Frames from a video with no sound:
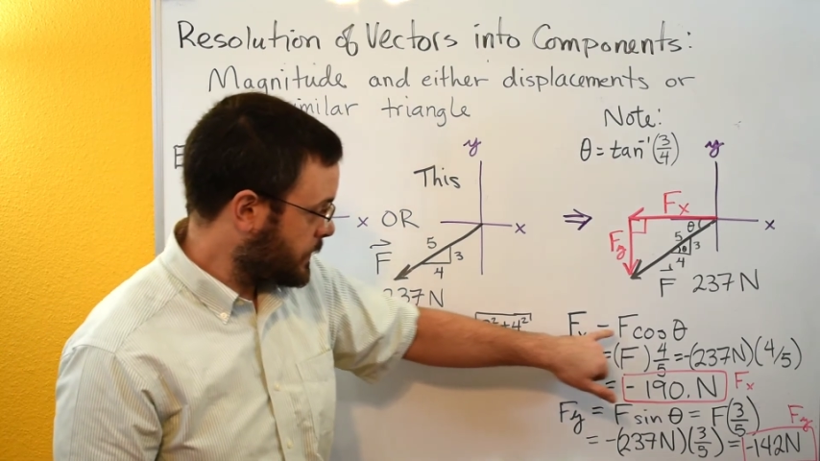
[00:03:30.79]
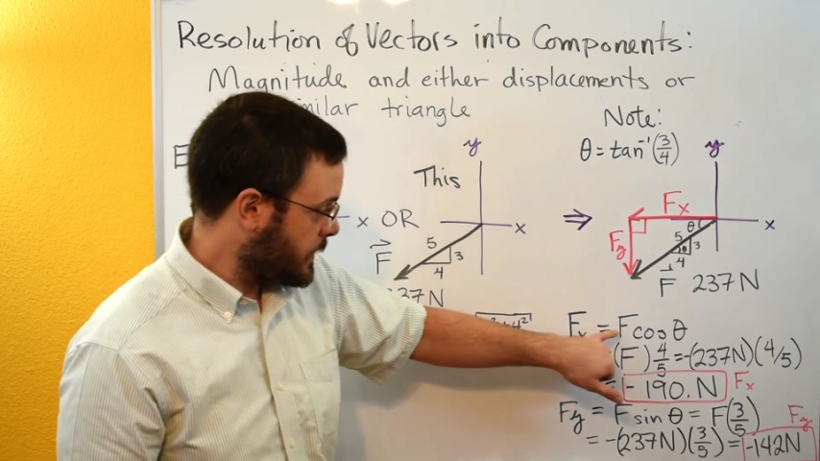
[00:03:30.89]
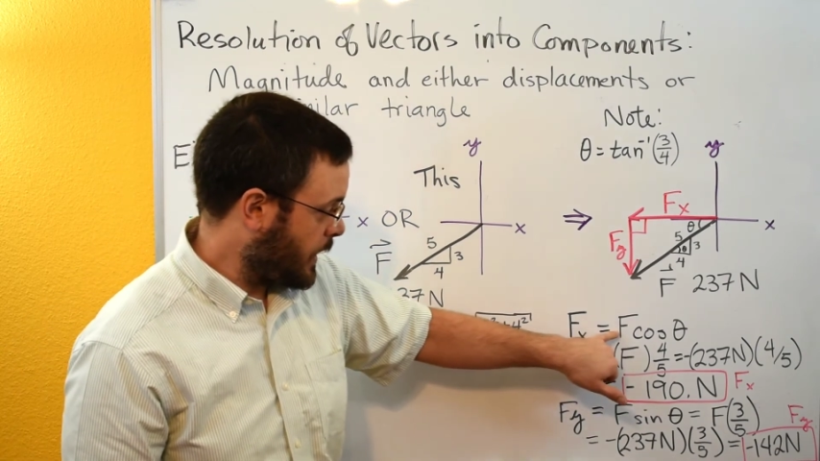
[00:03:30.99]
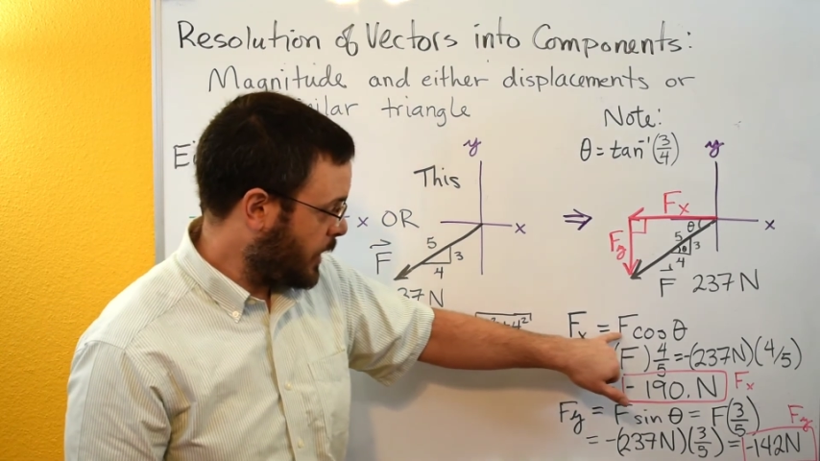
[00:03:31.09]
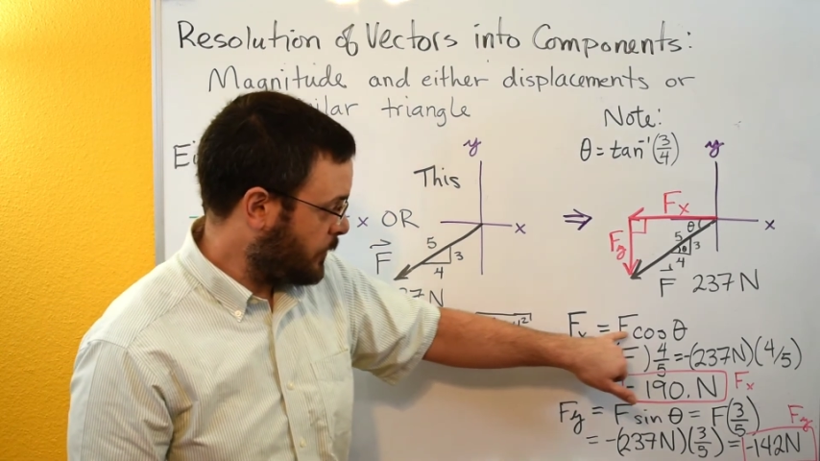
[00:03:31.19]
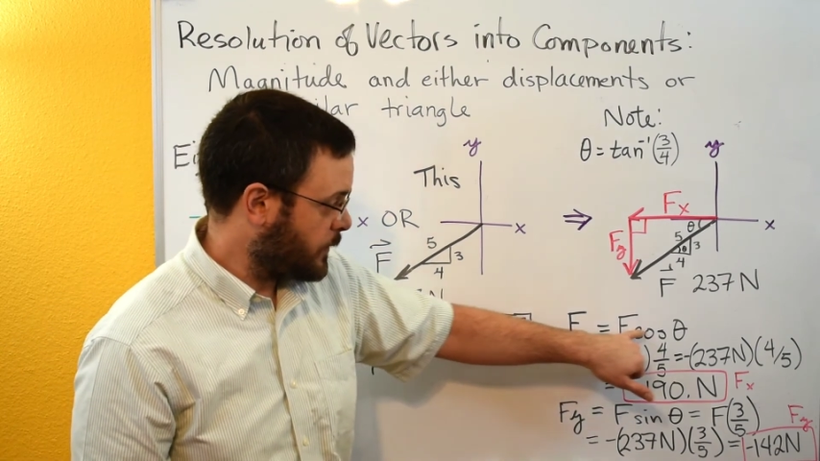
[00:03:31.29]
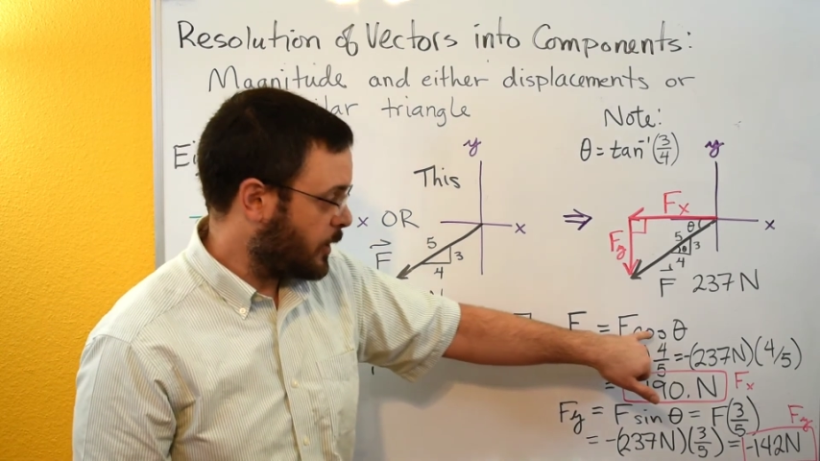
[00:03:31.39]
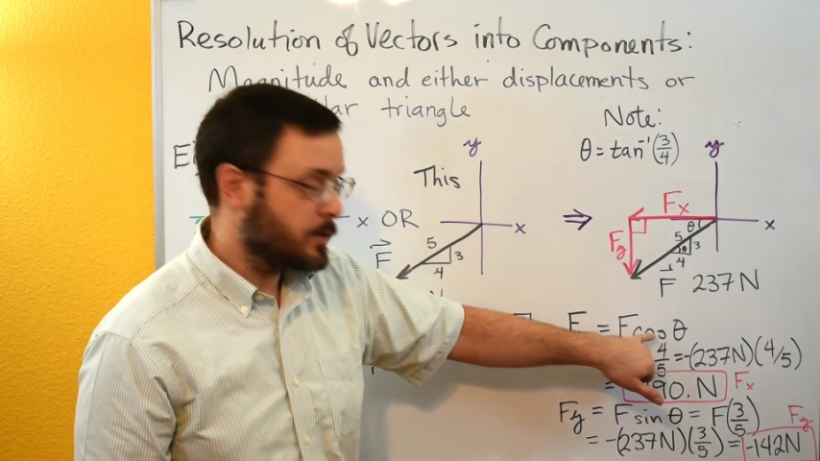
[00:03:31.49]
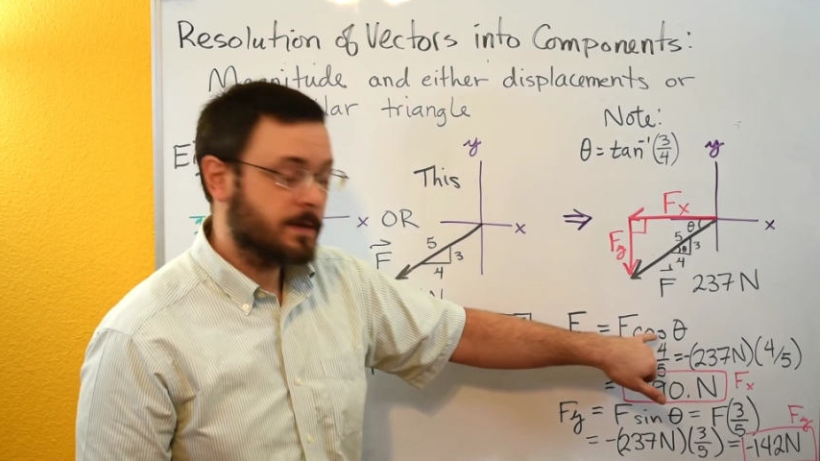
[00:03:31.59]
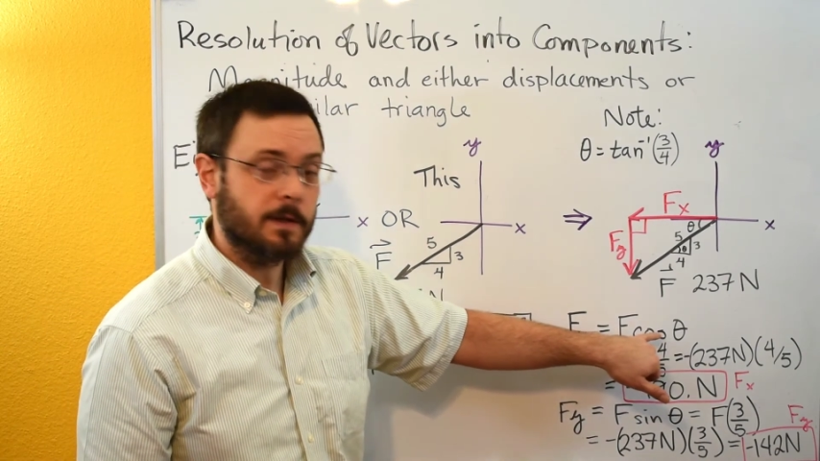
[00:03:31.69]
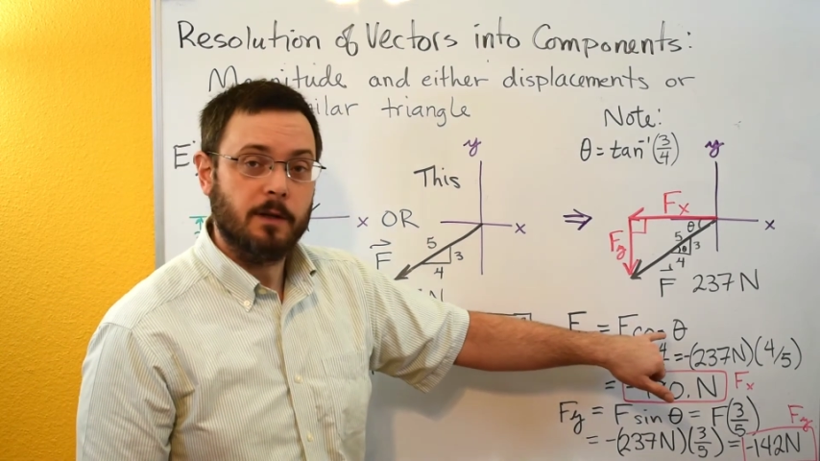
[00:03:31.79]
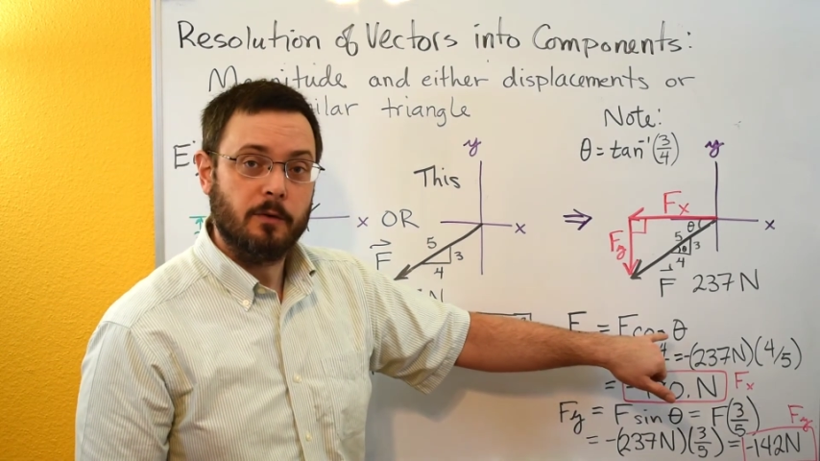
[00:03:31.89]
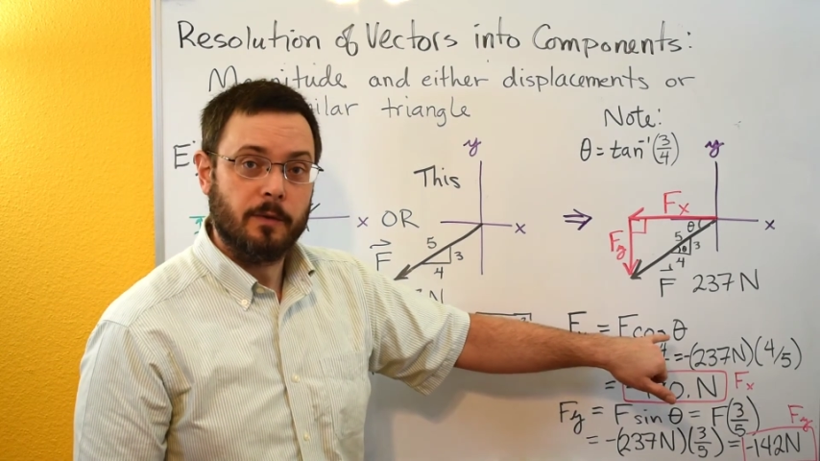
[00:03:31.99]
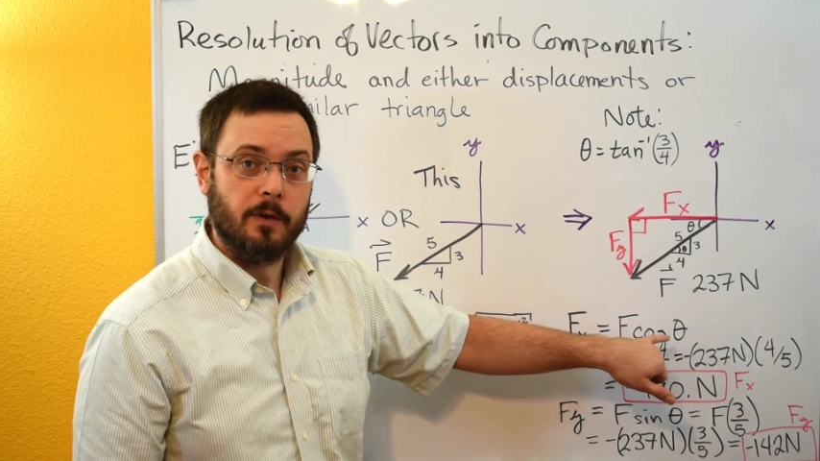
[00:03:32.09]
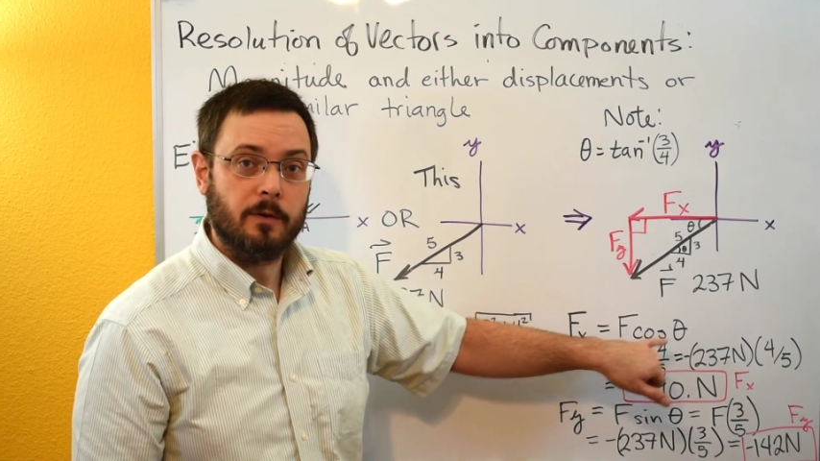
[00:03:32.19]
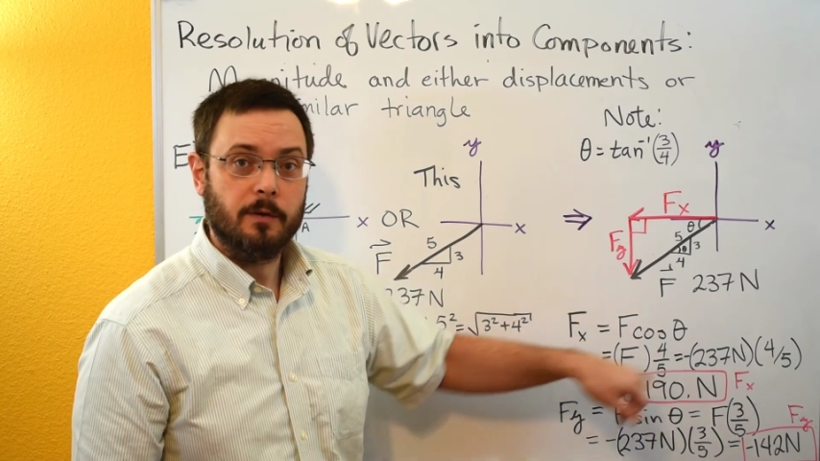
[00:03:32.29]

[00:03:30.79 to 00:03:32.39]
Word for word: to f cosine of theta.